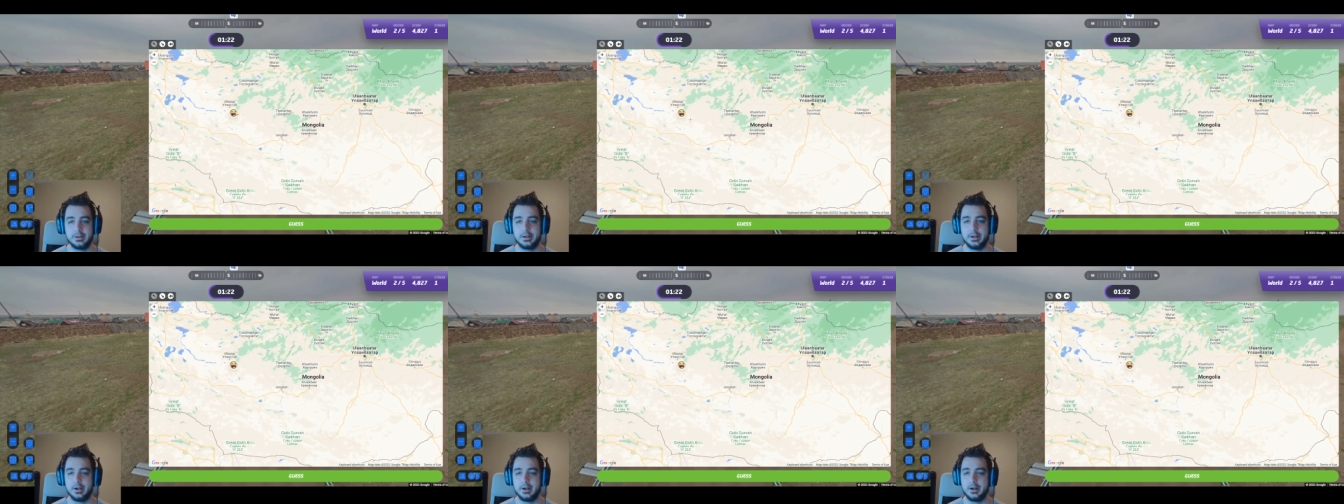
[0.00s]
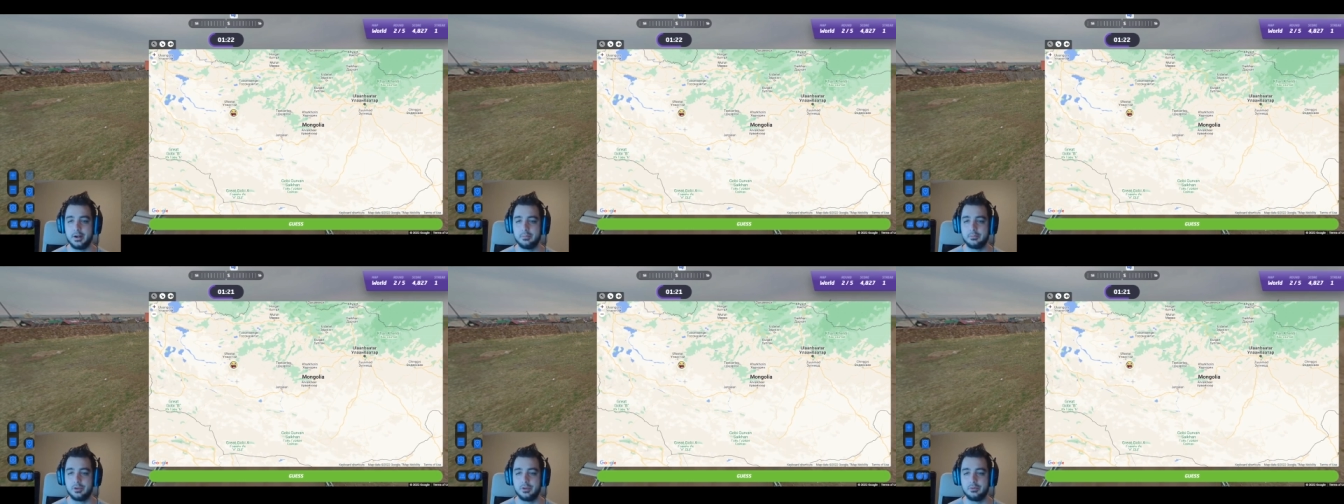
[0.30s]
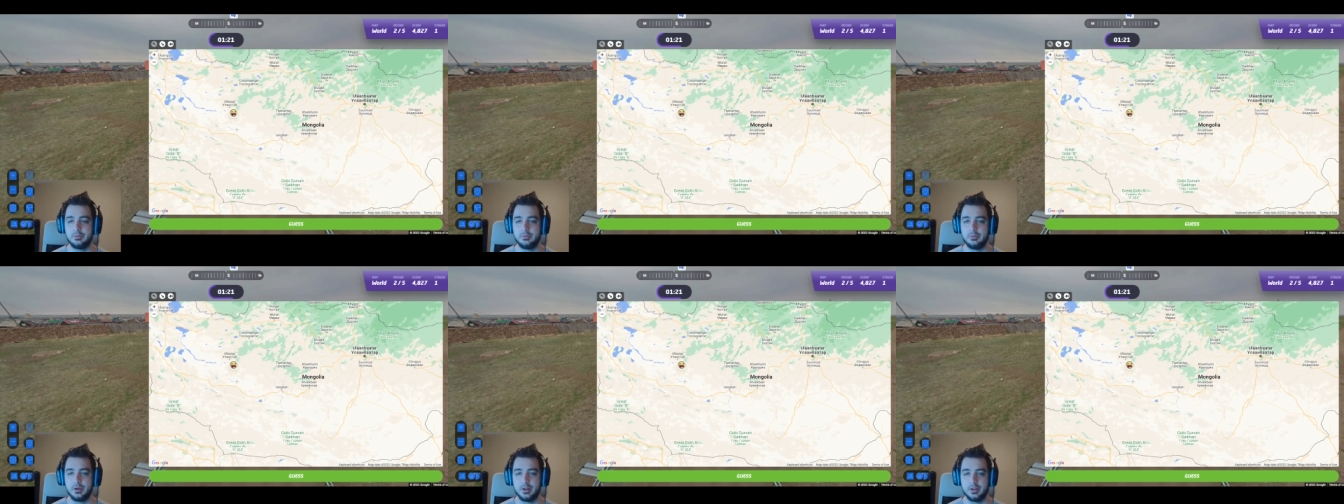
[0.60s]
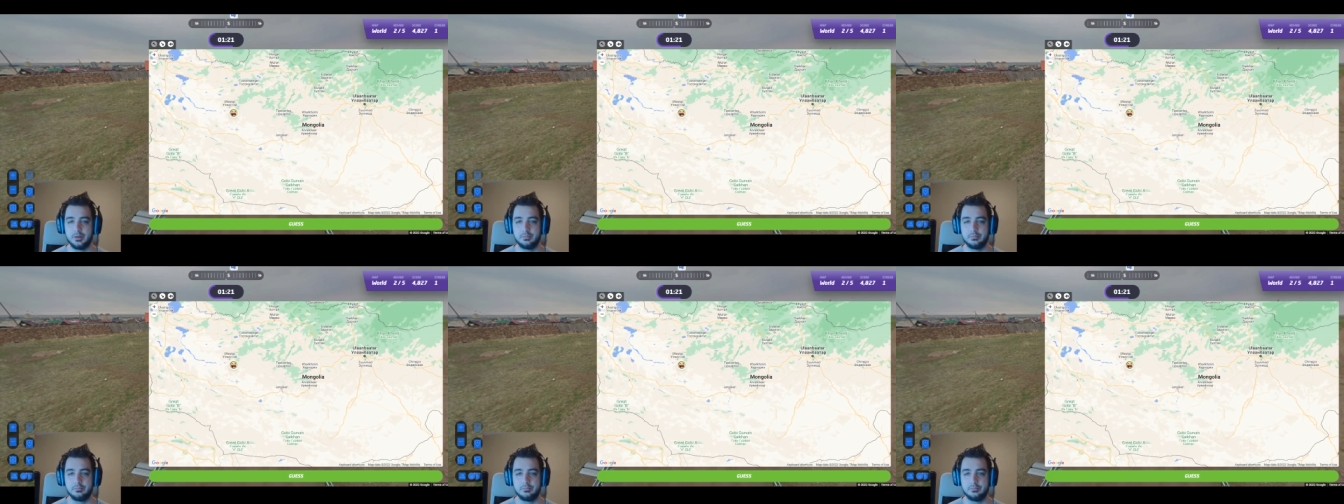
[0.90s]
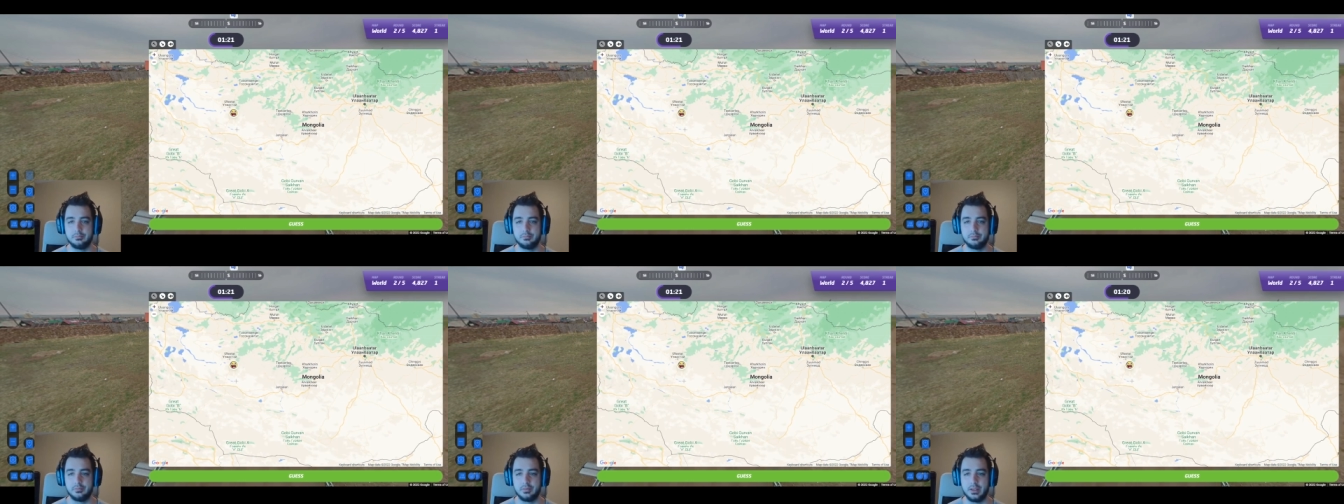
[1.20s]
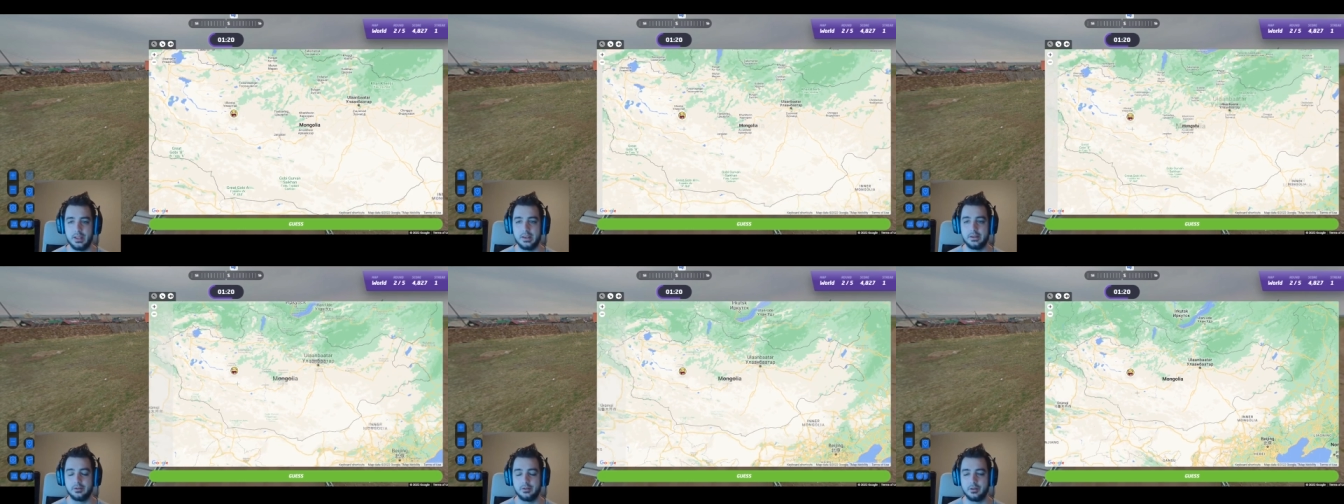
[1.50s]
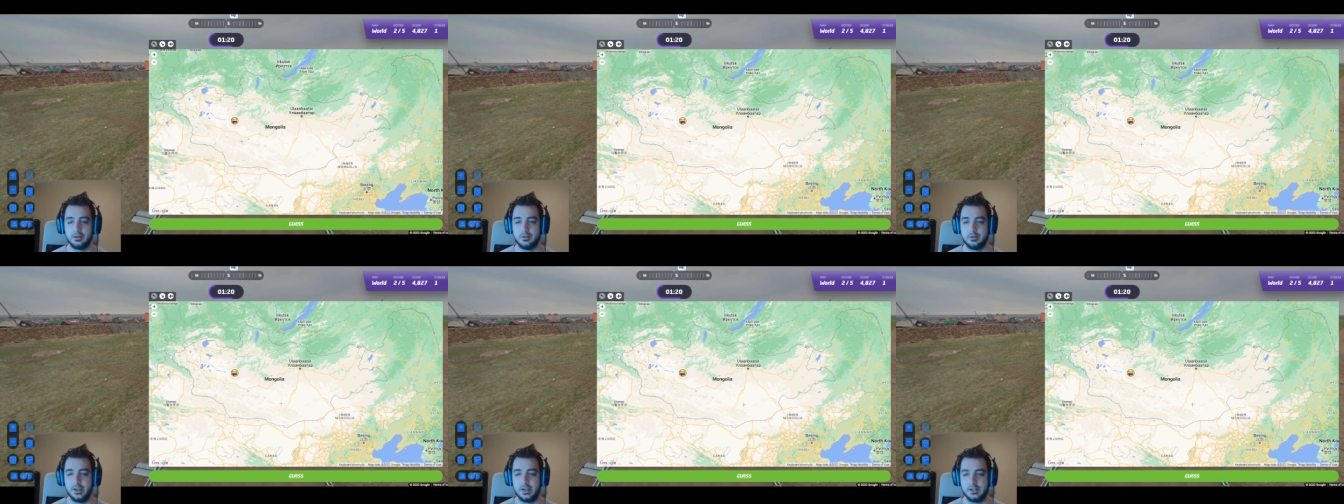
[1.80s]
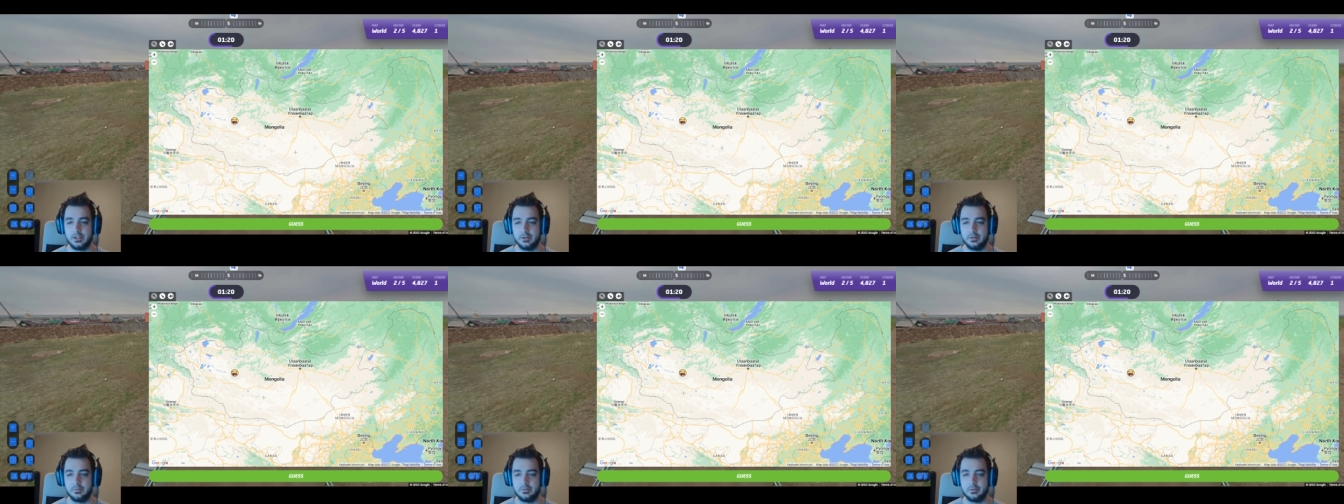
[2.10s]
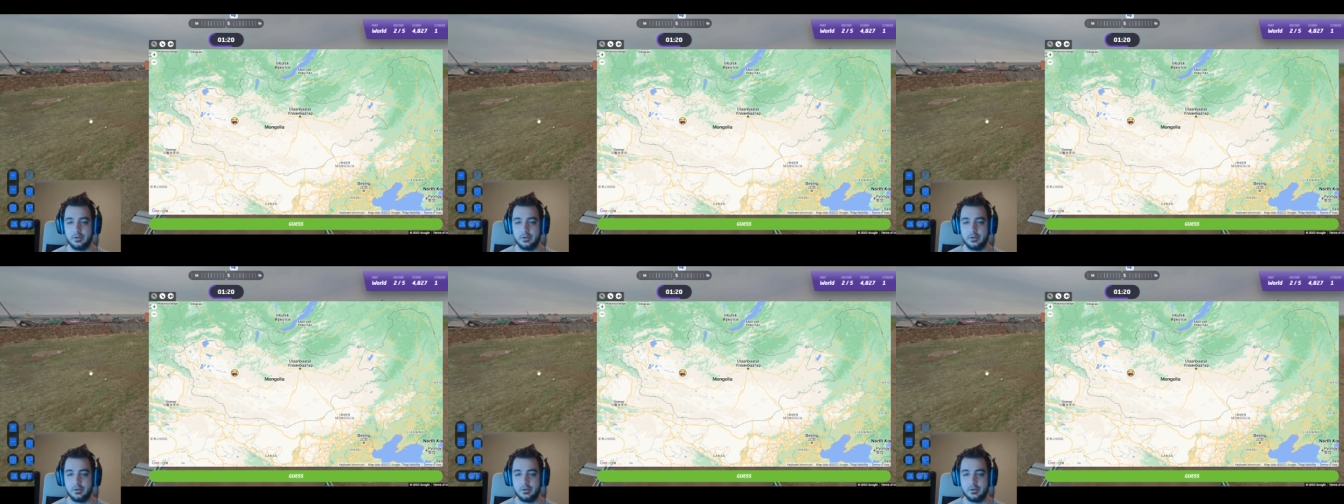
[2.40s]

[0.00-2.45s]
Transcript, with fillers: Um, you want to land on a location of a